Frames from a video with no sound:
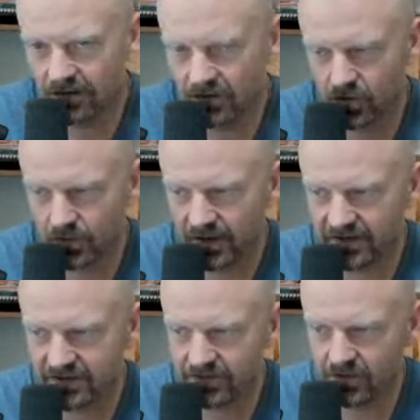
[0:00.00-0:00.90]
Truth
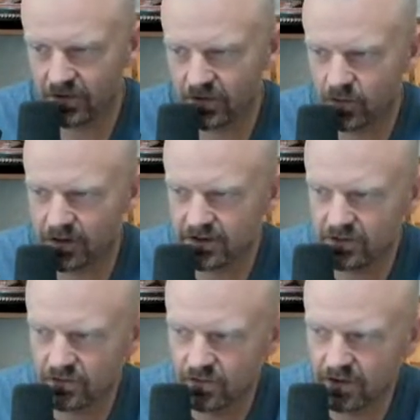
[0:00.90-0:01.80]
Blast, if you know where
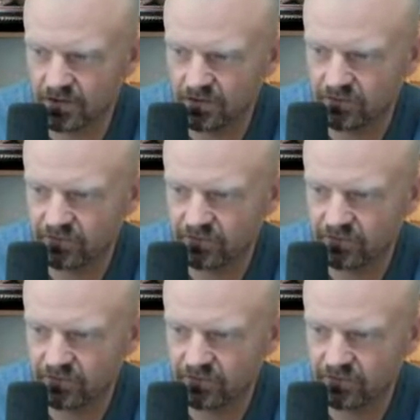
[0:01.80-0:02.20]
you